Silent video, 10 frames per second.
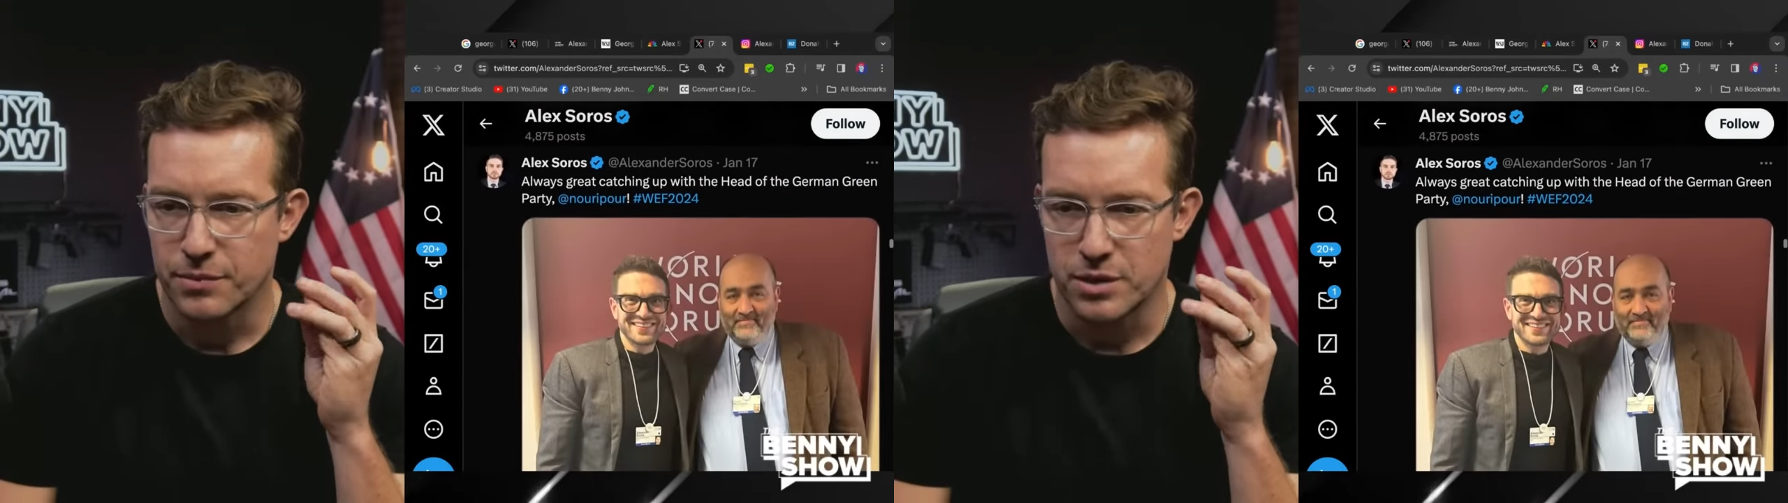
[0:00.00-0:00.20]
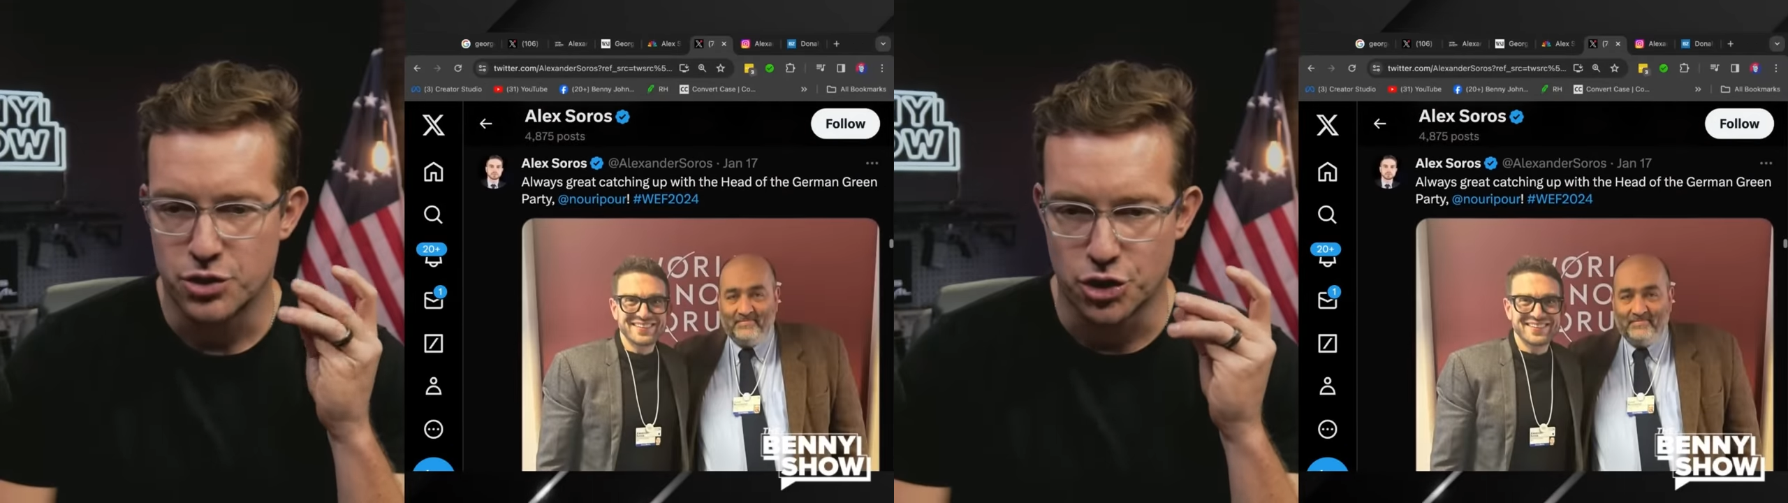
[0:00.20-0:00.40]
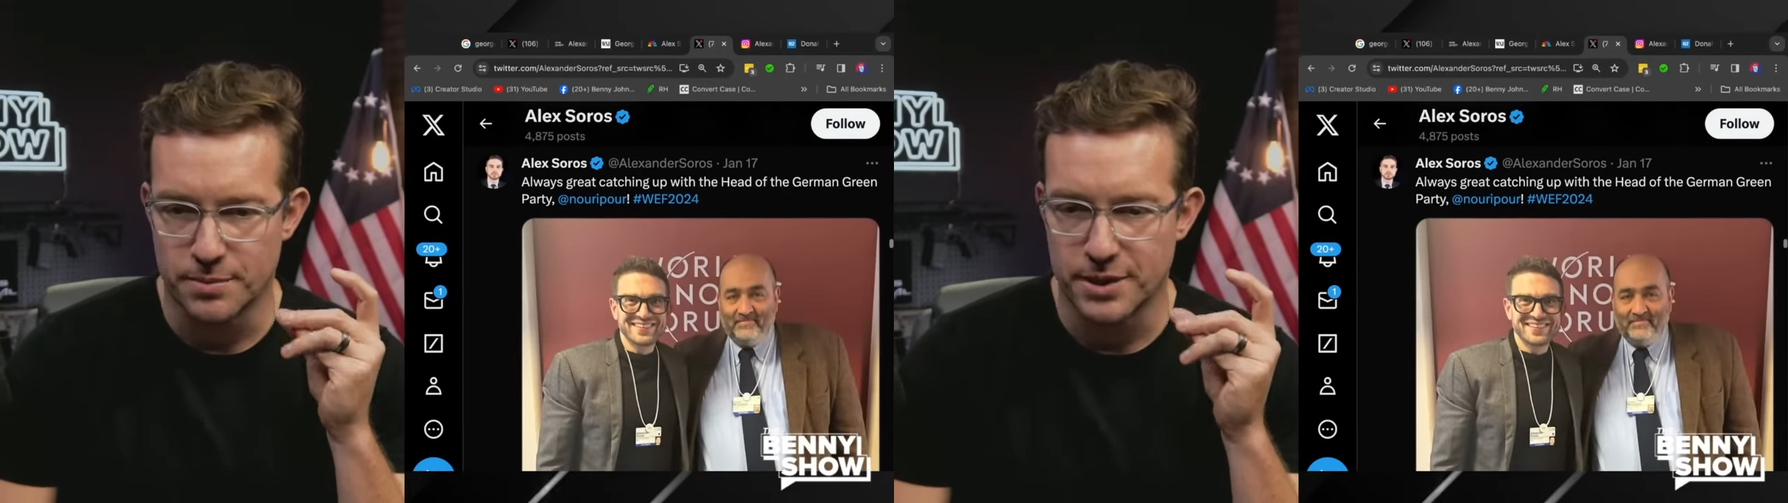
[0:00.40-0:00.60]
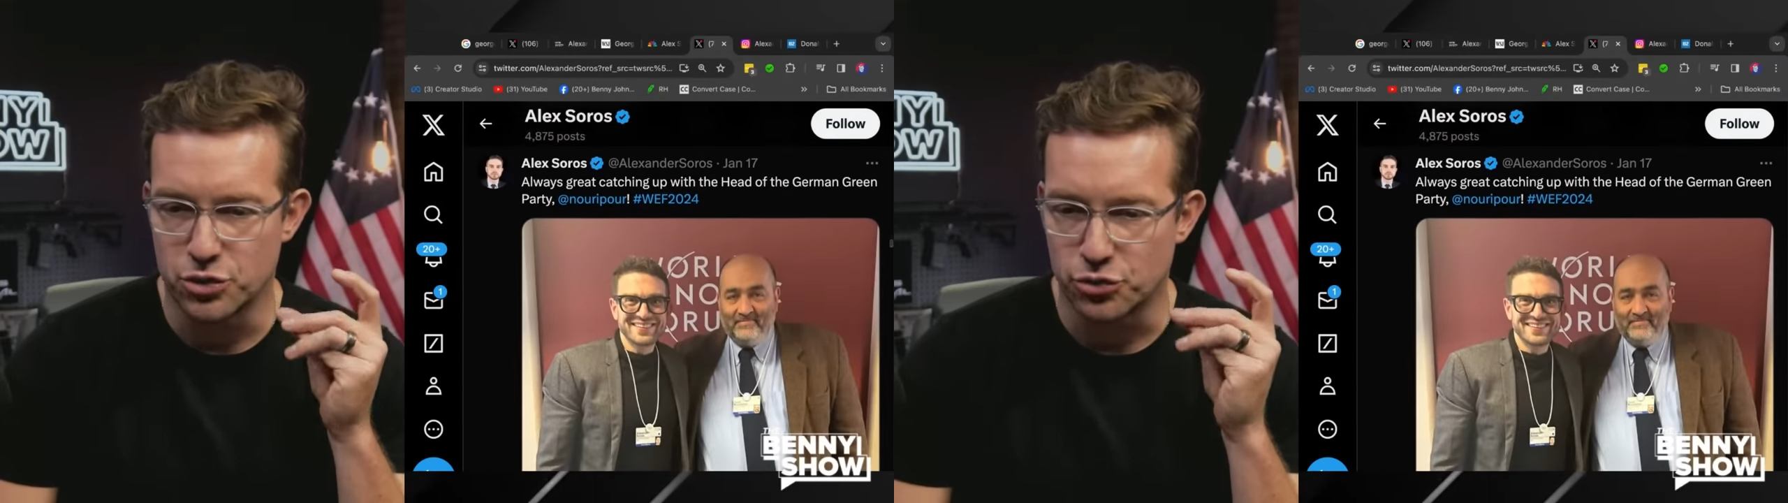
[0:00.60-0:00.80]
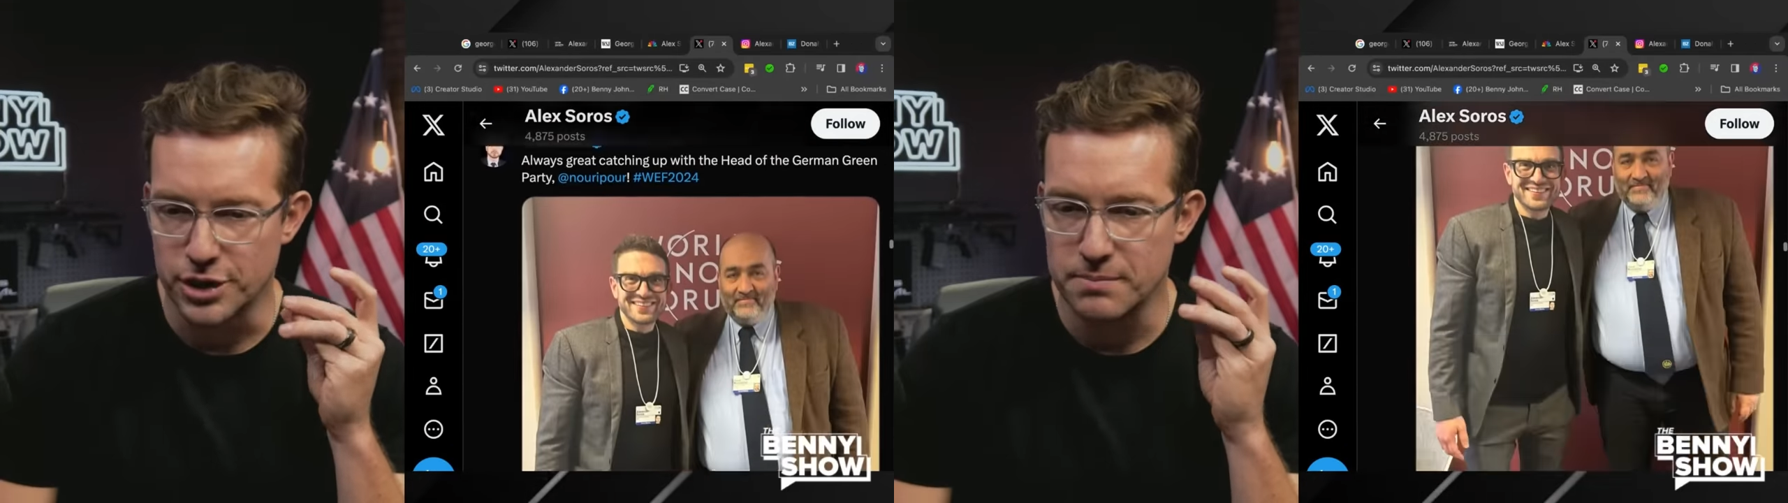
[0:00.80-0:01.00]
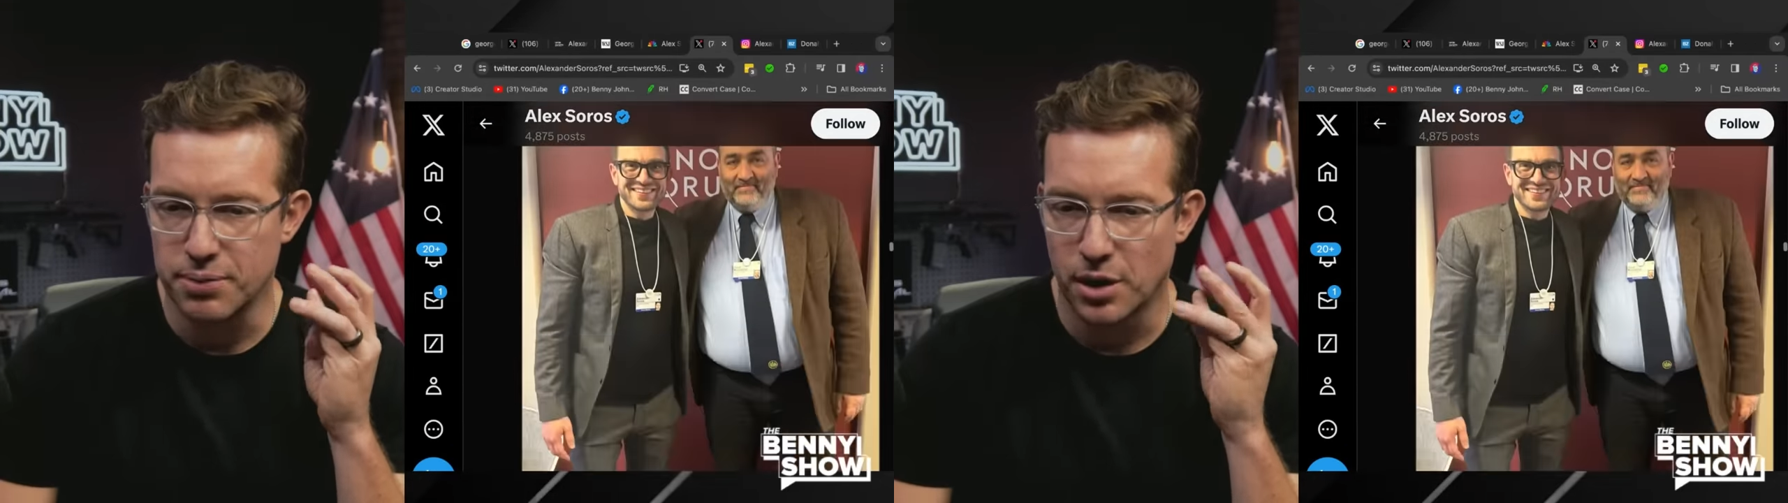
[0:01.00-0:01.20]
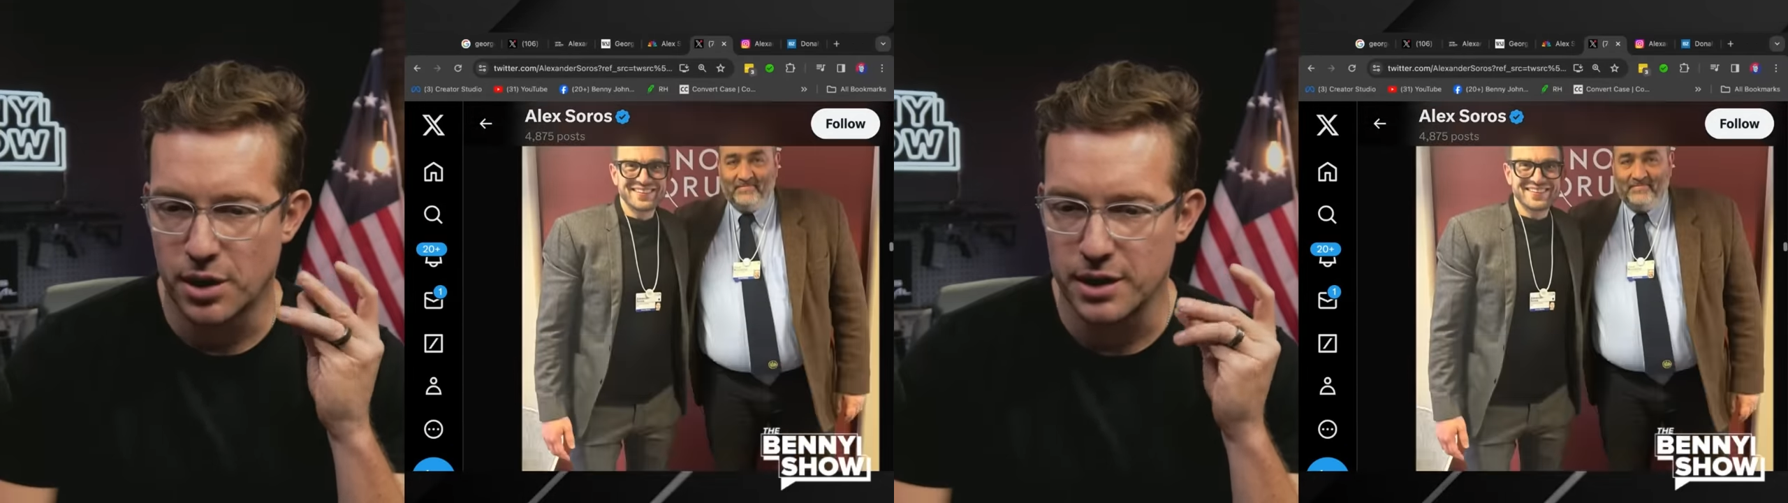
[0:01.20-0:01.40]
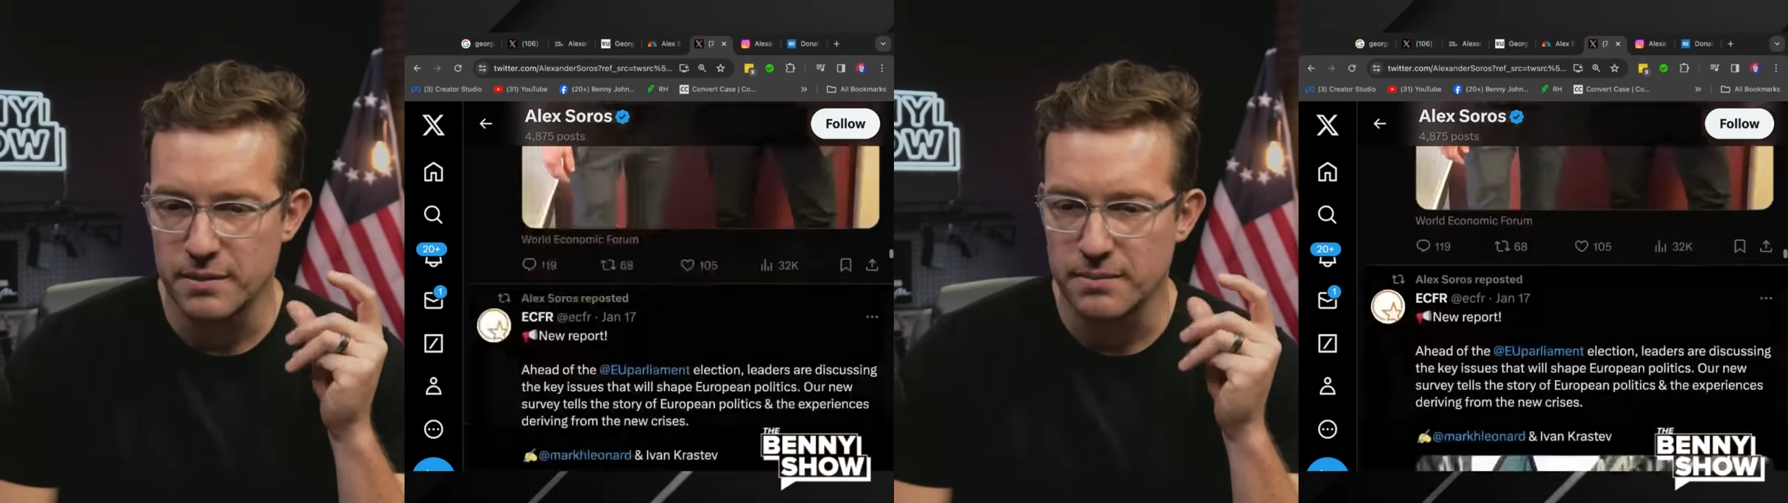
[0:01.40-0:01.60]
The German Green
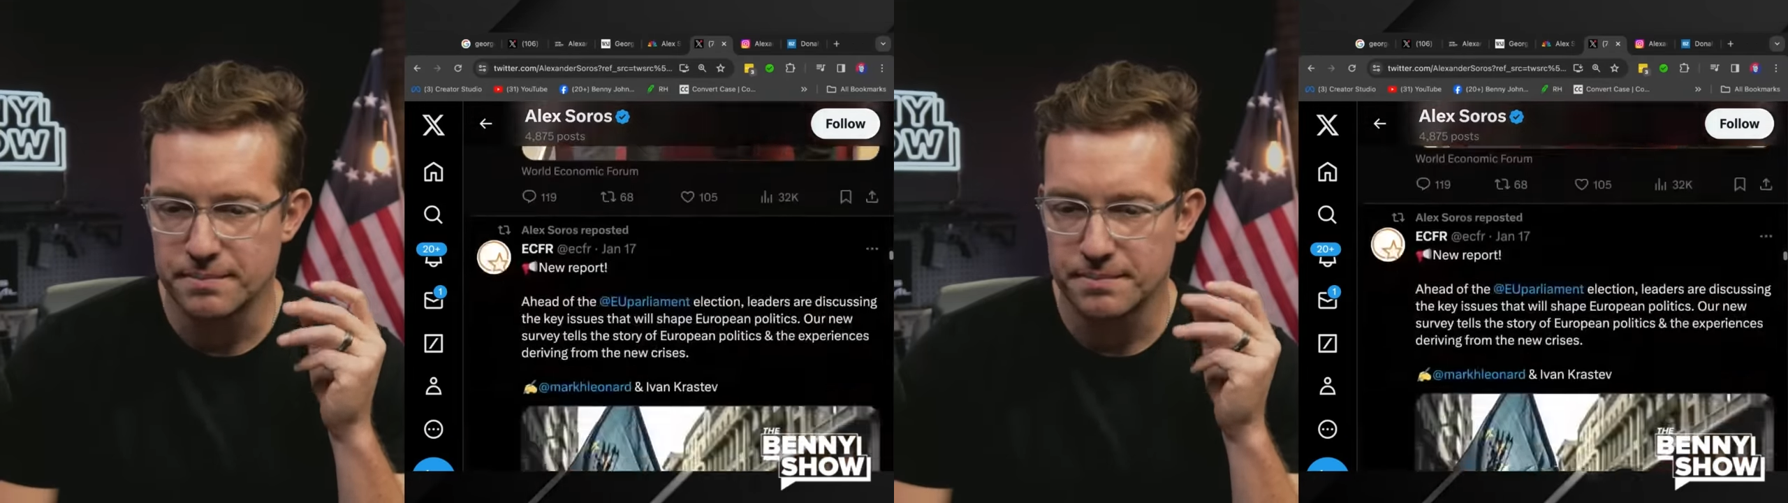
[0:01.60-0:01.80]
Party.